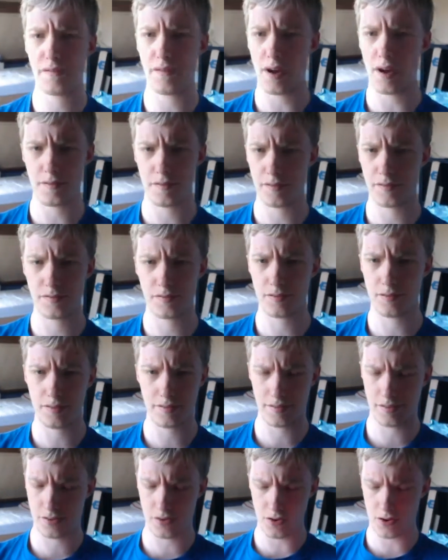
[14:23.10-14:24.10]
5
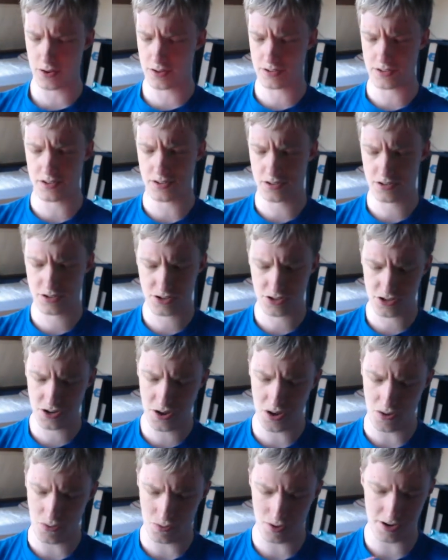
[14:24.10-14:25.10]
of the drawings are
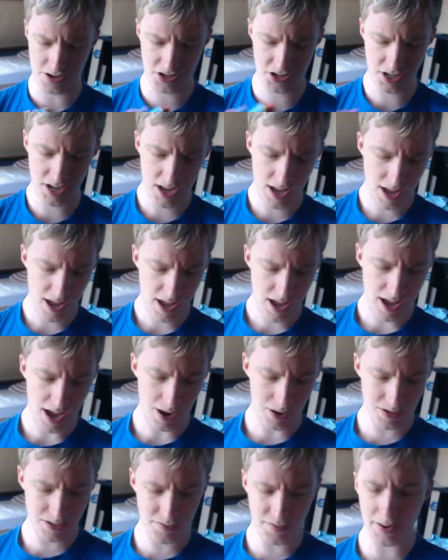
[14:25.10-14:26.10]
snow, which
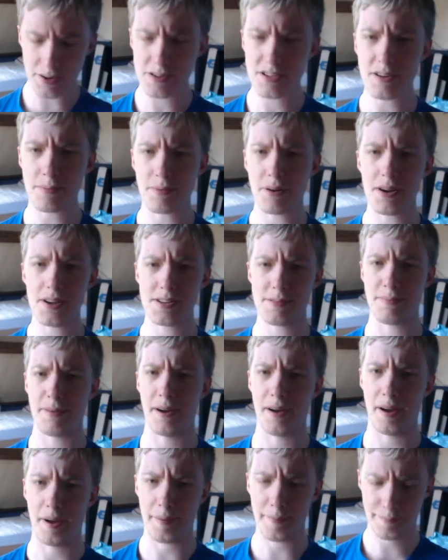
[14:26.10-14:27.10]
I was very surprised
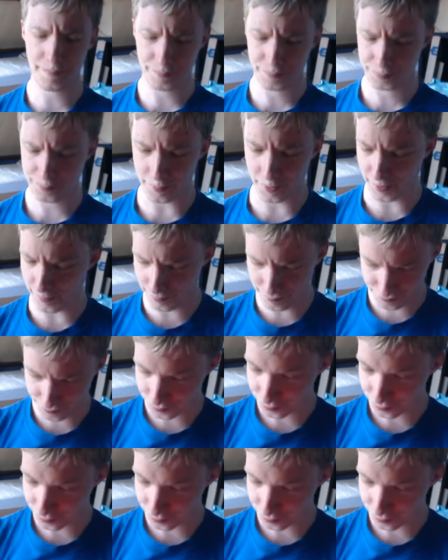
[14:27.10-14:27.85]
by. But